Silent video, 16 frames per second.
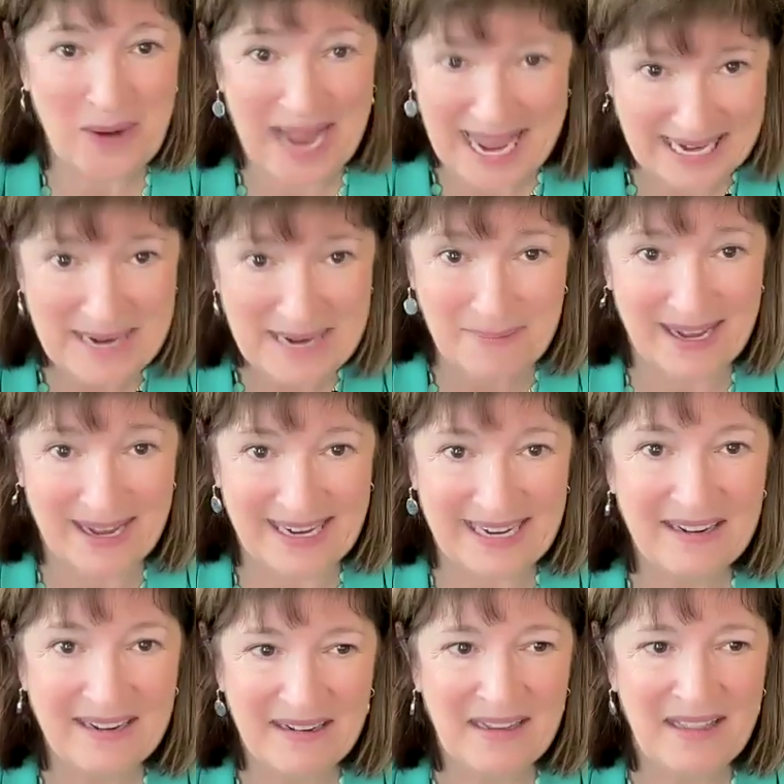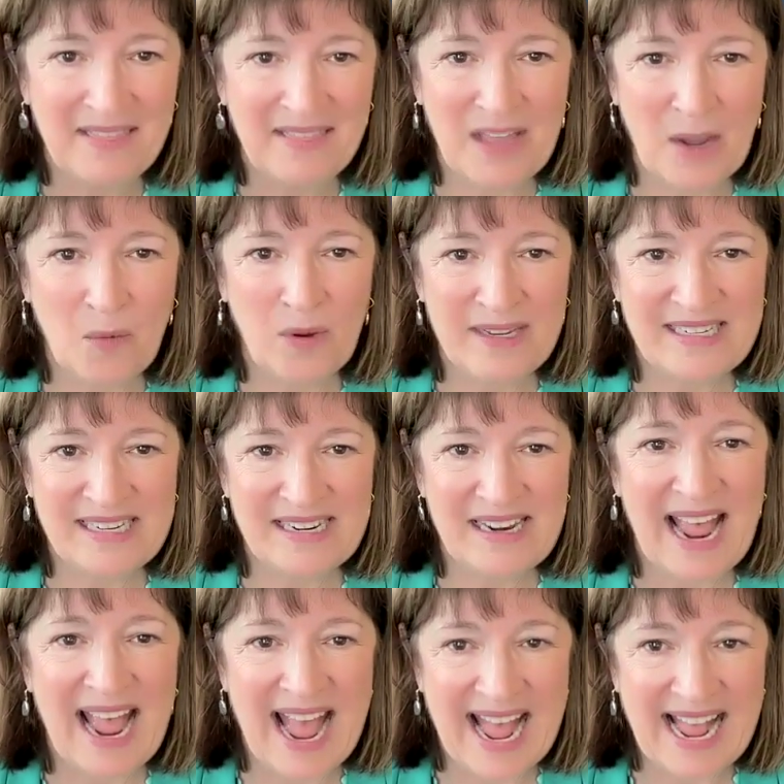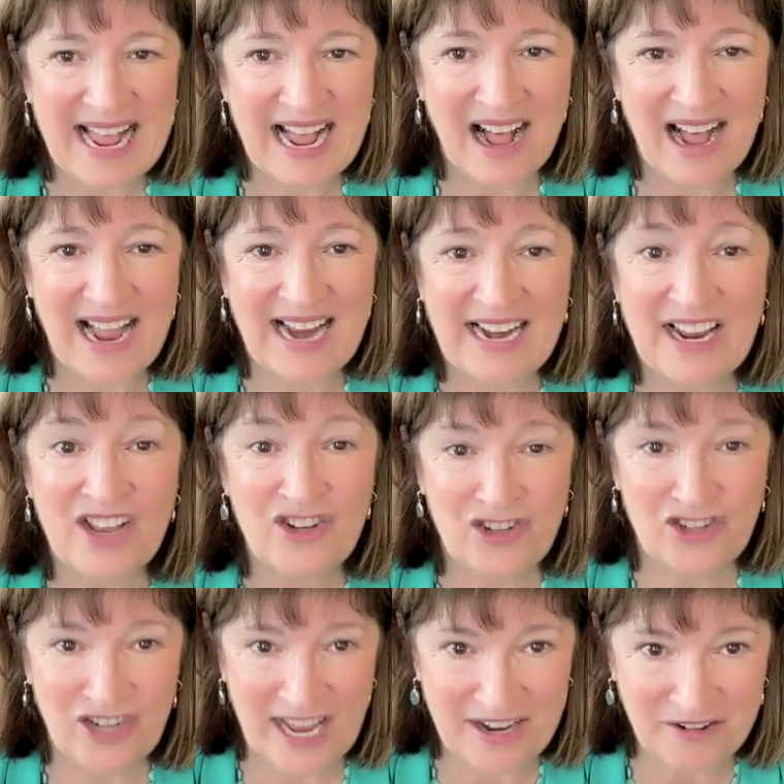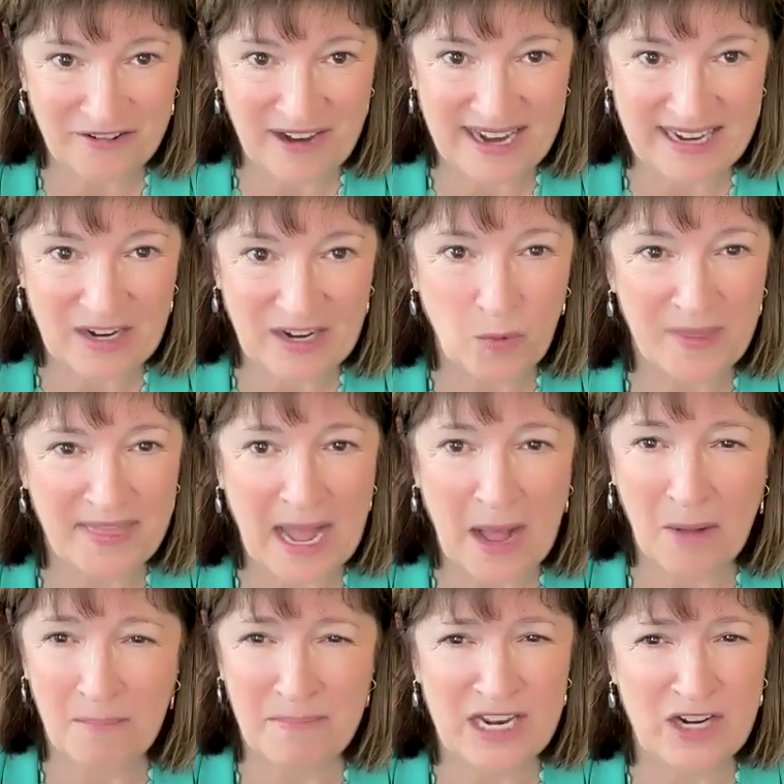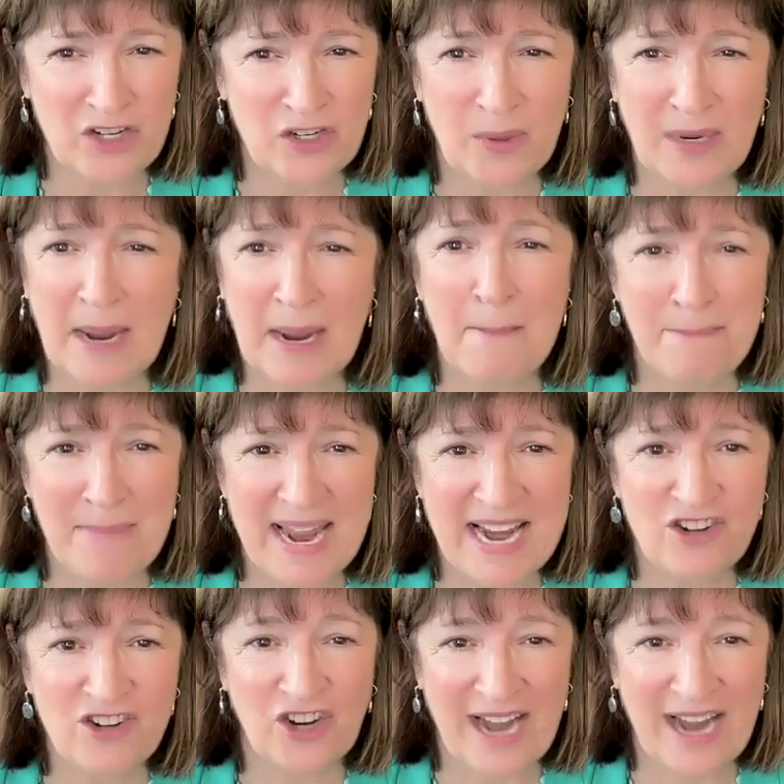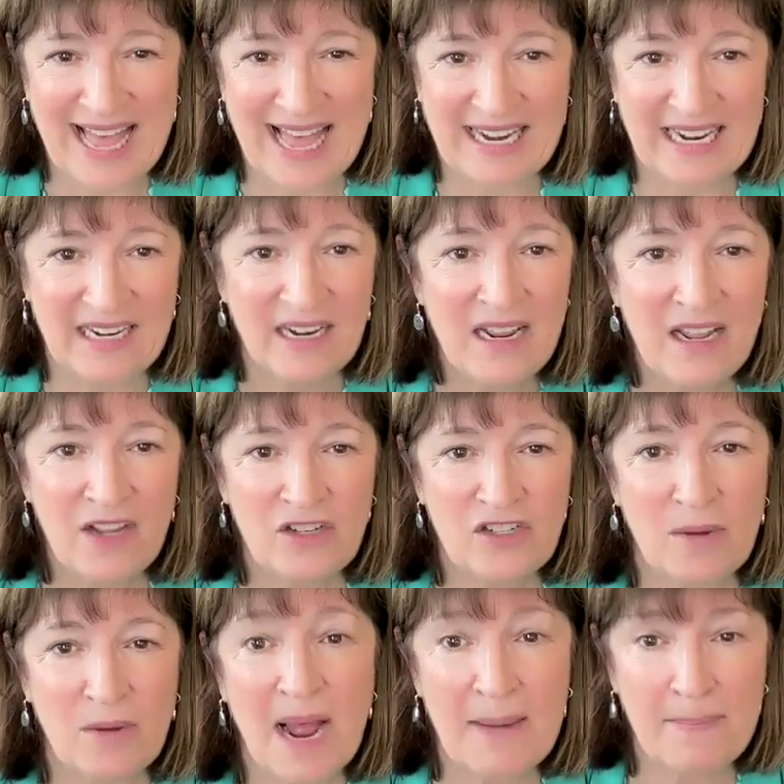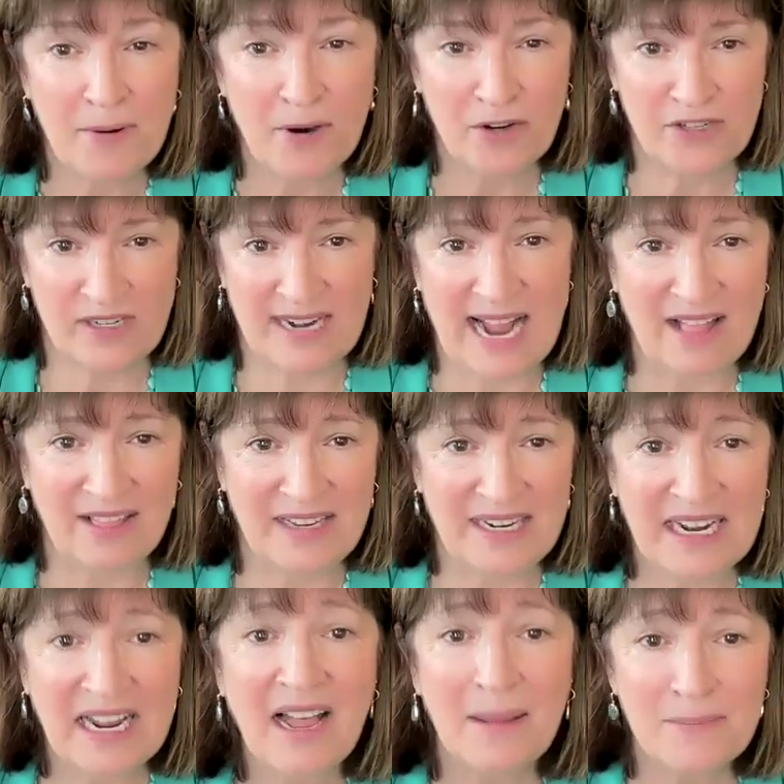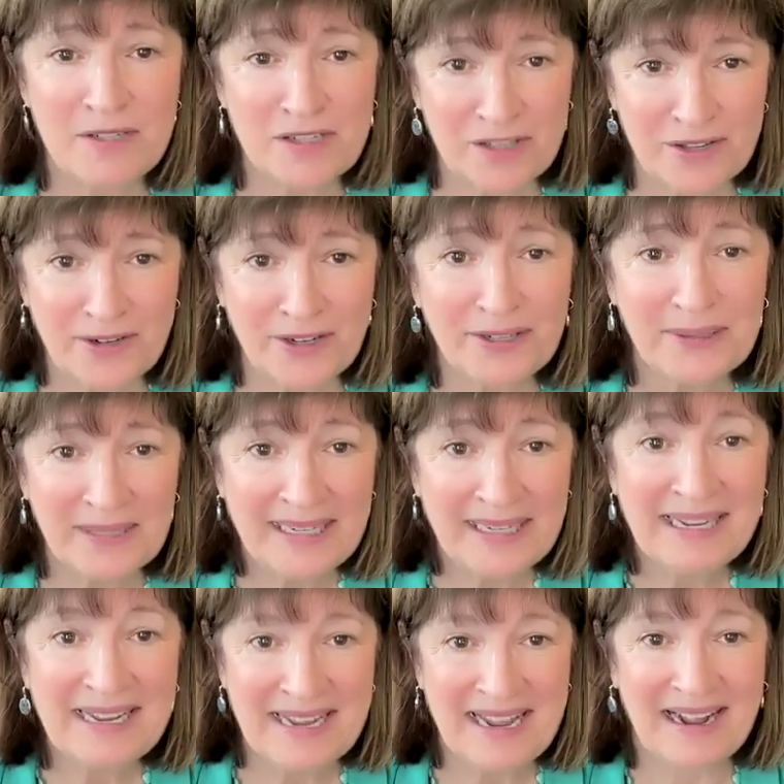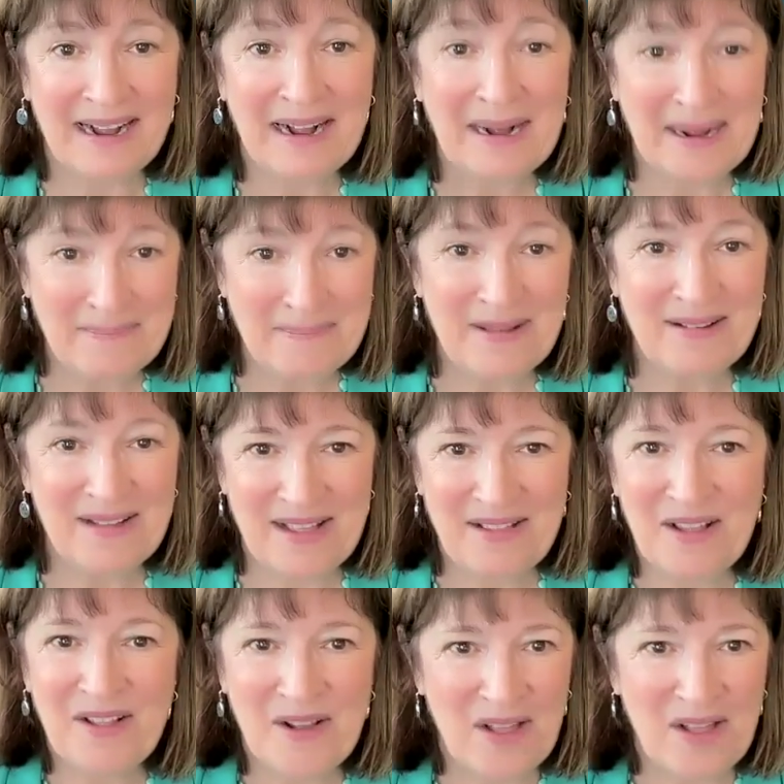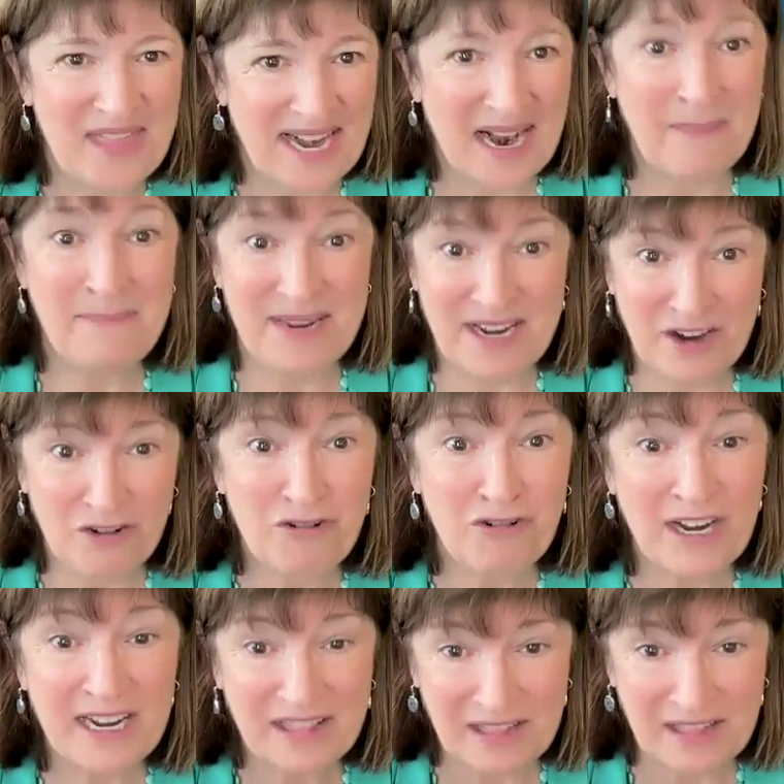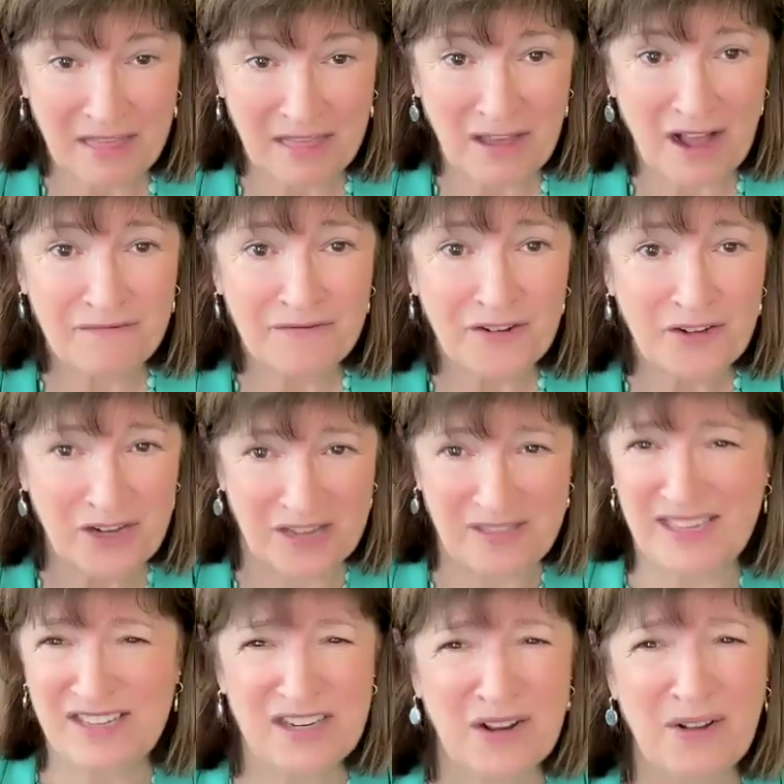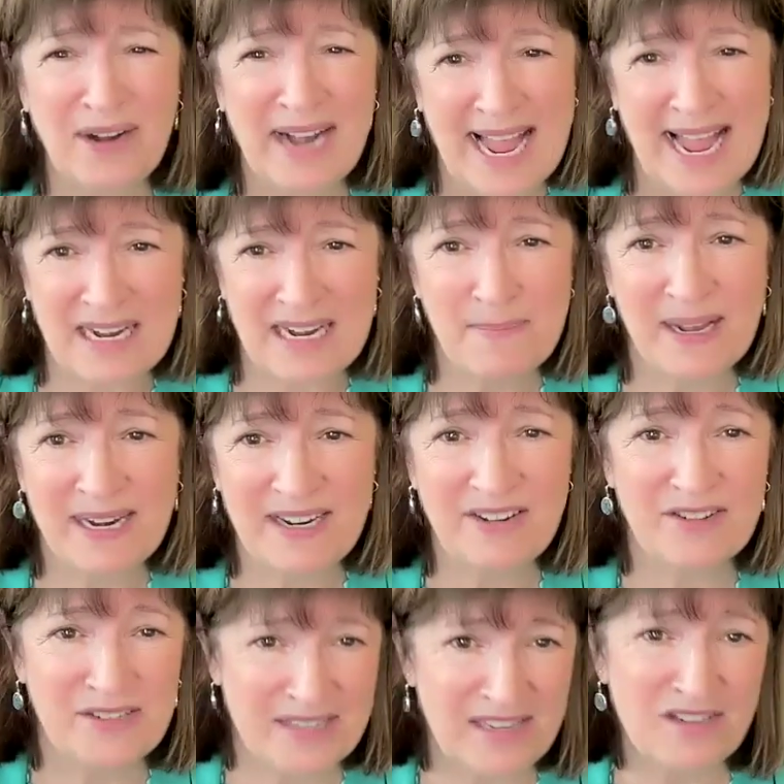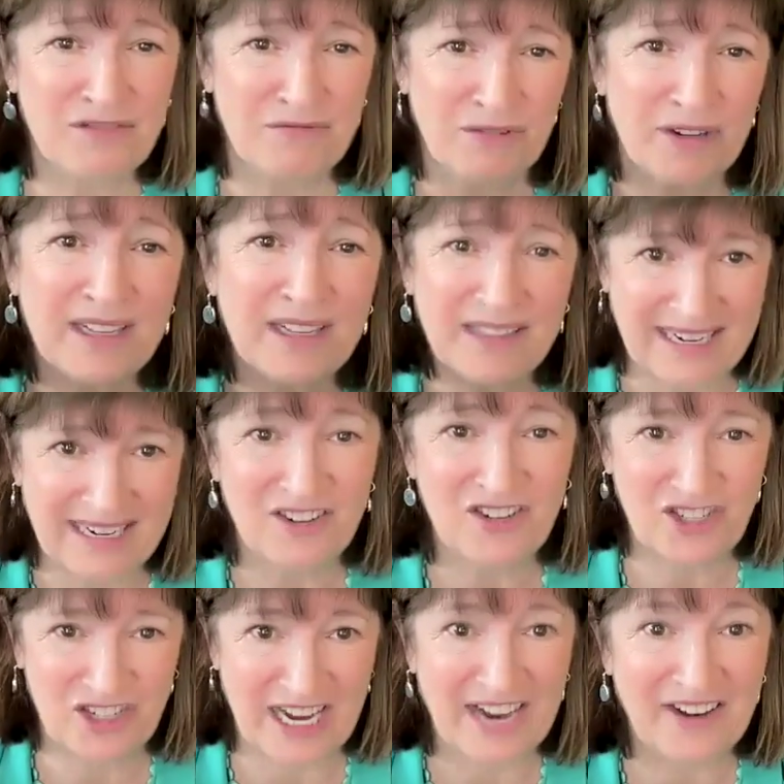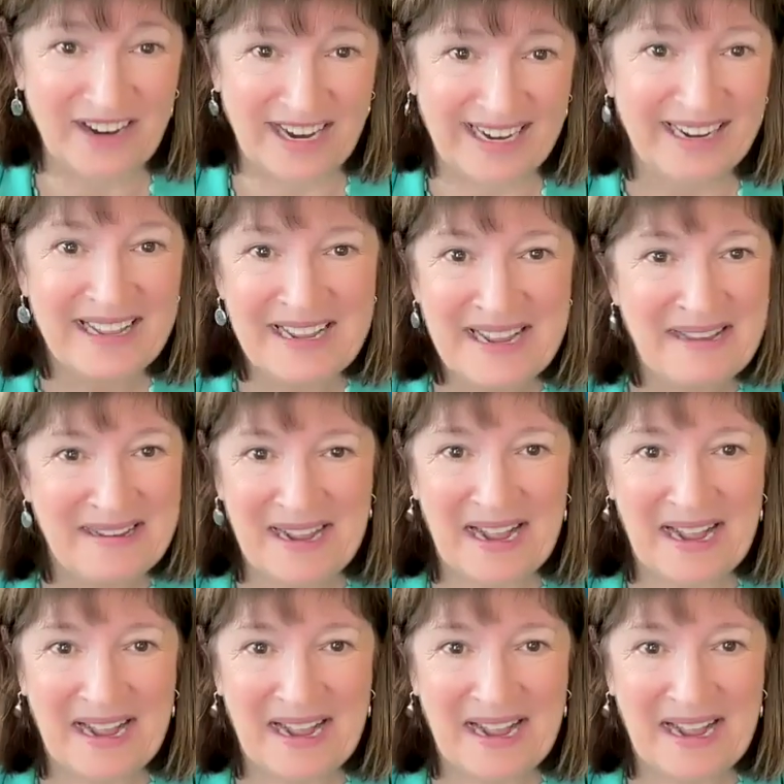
to anybody that was AI generated without me doing a major edit so my personality comes through, that I'm being critically thoughtful. Could this go to anybody, or is this really sharing